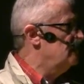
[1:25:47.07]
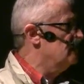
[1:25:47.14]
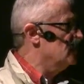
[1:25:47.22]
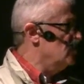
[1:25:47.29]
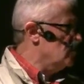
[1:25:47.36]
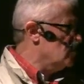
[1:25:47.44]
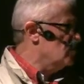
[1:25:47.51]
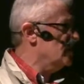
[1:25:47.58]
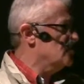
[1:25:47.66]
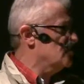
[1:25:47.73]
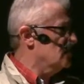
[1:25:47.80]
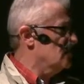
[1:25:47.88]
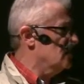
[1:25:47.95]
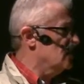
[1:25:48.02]
Good
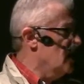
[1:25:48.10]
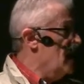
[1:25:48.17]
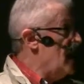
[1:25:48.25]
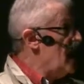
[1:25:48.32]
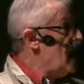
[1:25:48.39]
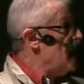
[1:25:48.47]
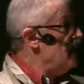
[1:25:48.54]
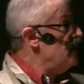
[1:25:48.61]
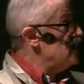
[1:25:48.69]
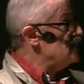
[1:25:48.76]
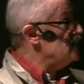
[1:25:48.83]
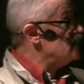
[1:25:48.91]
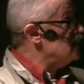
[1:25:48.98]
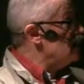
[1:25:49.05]
question. And this
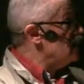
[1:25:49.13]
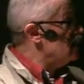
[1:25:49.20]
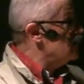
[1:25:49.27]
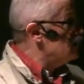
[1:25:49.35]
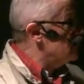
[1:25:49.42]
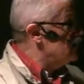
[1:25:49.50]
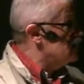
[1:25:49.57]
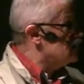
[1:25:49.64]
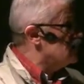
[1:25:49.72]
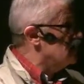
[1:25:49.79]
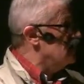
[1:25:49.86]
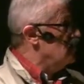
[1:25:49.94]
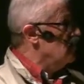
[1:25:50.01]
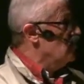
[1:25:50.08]
is the other
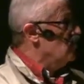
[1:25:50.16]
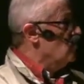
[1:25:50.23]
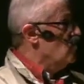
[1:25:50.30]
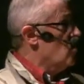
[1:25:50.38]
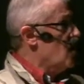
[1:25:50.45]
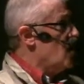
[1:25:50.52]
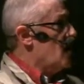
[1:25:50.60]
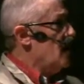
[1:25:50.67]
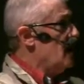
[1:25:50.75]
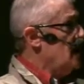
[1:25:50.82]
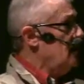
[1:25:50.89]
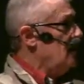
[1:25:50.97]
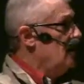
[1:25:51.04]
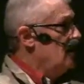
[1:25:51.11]
reason
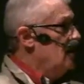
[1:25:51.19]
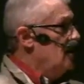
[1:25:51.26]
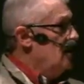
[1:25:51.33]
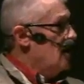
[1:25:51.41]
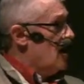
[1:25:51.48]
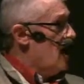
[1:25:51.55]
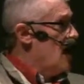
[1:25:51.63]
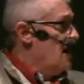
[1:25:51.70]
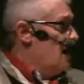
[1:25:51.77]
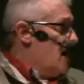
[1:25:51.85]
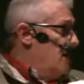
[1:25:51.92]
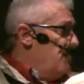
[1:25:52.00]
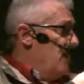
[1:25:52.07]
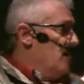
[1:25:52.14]
why I,
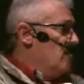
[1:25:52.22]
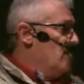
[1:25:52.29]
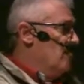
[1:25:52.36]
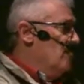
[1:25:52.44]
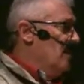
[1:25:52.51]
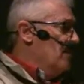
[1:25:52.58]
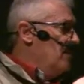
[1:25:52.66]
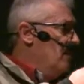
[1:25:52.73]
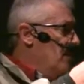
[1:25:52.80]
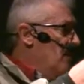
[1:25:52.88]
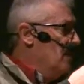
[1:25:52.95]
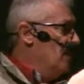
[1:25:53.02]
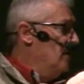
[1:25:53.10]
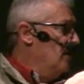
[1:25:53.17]
I pair them up.
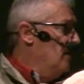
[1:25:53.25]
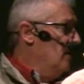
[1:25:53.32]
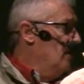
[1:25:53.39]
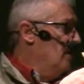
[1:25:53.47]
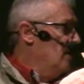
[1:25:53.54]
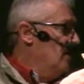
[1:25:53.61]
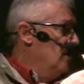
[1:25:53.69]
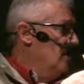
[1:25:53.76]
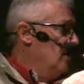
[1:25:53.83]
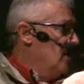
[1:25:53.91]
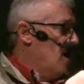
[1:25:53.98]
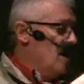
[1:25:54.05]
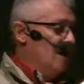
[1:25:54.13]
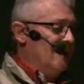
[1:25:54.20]

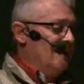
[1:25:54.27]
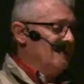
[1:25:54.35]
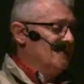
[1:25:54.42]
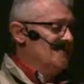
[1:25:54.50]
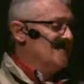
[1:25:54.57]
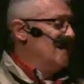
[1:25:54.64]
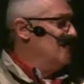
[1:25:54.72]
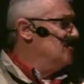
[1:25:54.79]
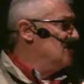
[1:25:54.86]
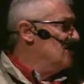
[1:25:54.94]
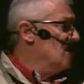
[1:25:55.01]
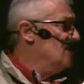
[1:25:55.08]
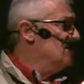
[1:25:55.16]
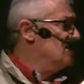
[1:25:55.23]
I'll get the same
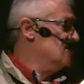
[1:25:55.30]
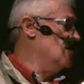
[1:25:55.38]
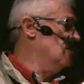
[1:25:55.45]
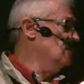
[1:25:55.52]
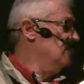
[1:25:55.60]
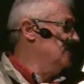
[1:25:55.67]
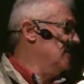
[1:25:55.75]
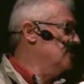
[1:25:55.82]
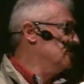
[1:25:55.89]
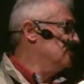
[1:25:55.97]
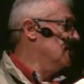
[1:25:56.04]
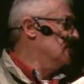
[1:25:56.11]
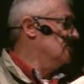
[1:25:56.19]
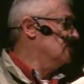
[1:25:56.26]
size salt and pepper
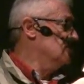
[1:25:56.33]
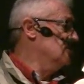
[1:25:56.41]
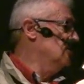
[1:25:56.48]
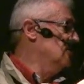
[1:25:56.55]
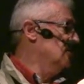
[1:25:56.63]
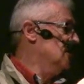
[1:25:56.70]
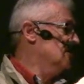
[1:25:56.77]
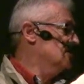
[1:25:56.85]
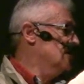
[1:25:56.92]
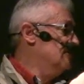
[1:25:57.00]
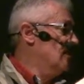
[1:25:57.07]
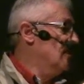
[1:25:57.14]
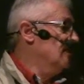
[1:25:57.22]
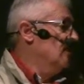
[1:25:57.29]
shakers, you know, because I've,
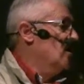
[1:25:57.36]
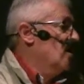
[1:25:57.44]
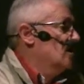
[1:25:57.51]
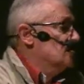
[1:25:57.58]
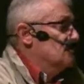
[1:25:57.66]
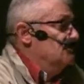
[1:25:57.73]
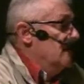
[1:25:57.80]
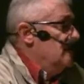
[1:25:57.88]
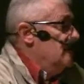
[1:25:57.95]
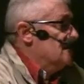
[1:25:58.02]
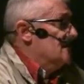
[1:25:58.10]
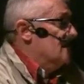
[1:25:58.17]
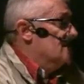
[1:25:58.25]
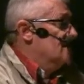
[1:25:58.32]
I've lost maybe a
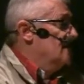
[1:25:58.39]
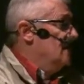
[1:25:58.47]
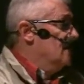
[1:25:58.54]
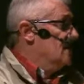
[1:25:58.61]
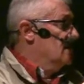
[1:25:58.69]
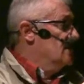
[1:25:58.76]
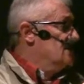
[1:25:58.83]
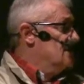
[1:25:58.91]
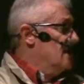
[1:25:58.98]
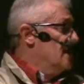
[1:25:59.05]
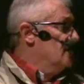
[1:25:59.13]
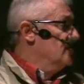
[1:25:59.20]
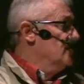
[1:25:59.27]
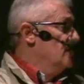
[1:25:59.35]
sixteenth on the
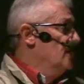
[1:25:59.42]
sander,